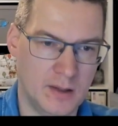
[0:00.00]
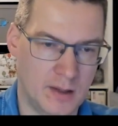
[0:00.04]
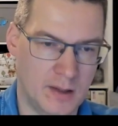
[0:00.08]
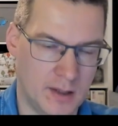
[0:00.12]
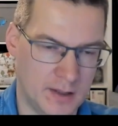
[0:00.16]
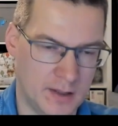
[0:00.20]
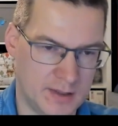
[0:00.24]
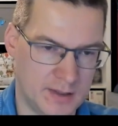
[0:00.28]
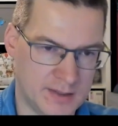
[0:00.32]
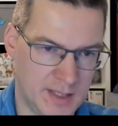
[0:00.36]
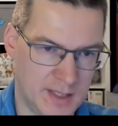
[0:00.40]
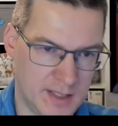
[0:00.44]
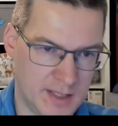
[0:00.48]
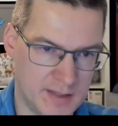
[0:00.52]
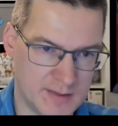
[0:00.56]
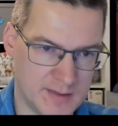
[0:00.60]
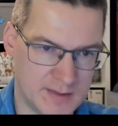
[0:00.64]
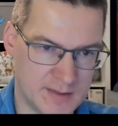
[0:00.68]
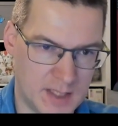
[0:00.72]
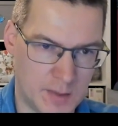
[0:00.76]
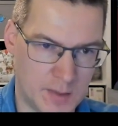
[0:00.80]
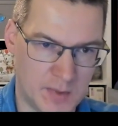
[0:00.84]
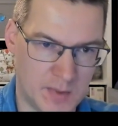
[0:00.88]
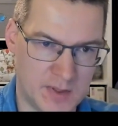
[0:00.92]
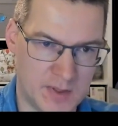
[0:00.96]
And the second
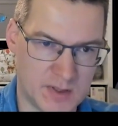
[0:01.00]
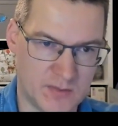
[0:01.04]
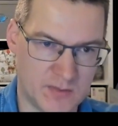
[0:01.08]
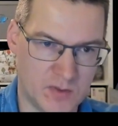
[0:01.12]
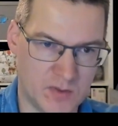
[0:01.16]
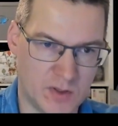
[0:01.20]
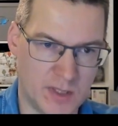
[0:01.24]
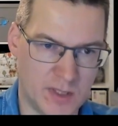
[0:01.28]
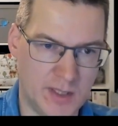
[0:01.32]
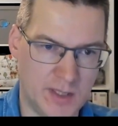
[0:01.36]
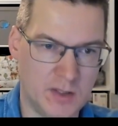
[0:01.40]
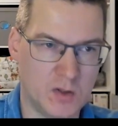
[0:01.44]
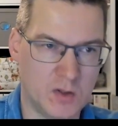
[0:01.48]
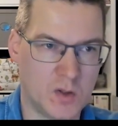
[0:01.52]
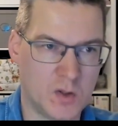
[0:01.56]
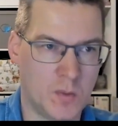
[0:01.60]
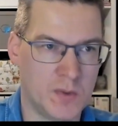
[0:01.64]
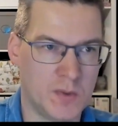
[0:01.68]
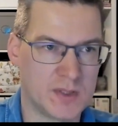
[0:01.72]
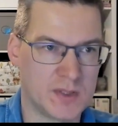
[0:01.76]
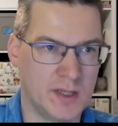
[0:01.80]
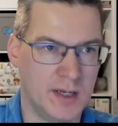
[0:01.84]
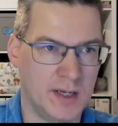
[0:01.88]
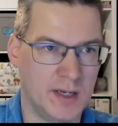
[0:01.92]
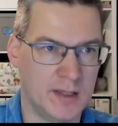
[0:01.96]
step is, if you click the
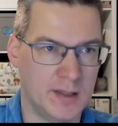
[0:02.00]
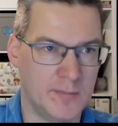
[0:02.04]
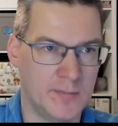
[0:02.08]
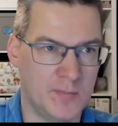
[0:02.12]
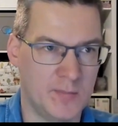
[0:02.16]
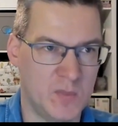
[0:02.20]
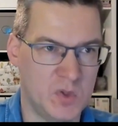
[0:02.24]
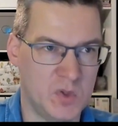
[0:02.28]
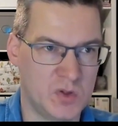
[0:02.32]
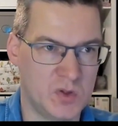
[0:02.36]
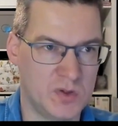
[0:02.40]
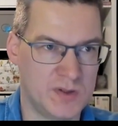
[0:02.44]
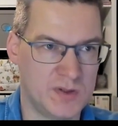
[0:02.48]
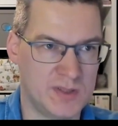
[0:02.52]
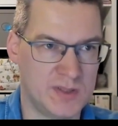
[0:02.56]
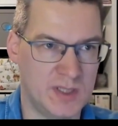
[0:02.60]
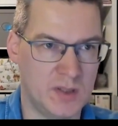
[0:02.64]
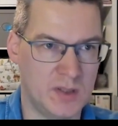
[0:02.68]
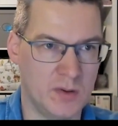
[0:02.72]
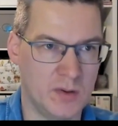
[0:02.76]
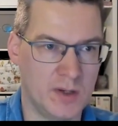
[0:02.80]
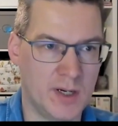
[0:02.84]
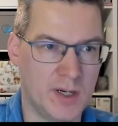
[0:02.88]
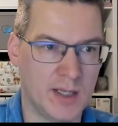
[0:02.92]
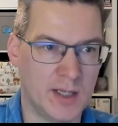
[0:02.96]
commerce icon, you should see
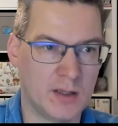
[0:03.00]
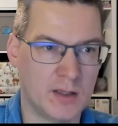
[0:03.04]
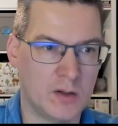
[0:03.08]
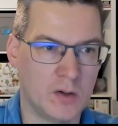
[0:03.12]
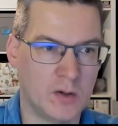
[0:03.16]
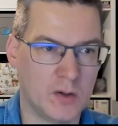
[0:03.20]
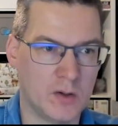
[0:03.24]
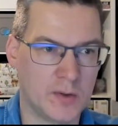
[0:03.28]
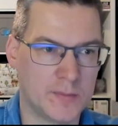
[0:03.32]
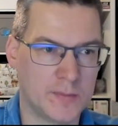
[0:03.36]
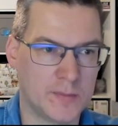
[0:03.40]
your catalog.